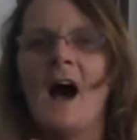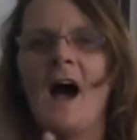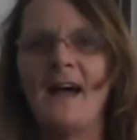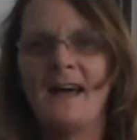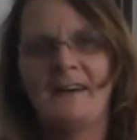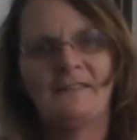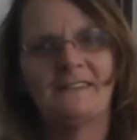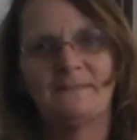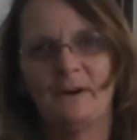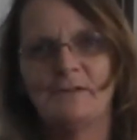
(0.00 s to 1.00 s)
I have a
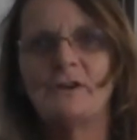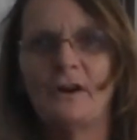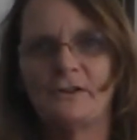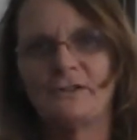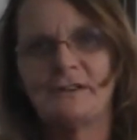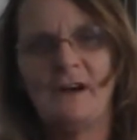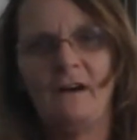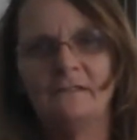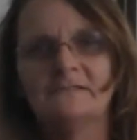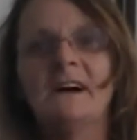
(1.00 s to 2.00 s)
small Dollar Tree
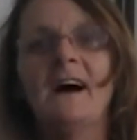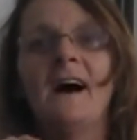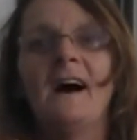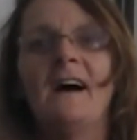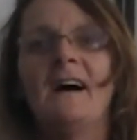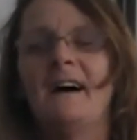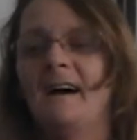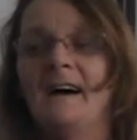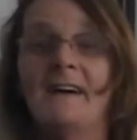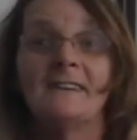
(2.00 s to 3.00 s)
haul.
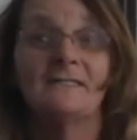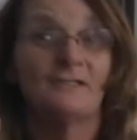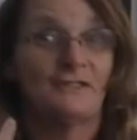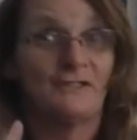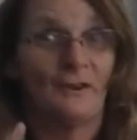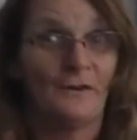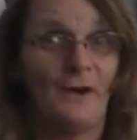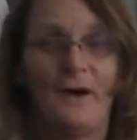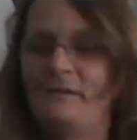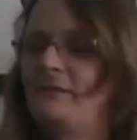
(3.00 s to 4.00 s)
To start
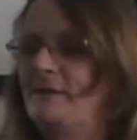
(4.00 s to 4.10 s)
off,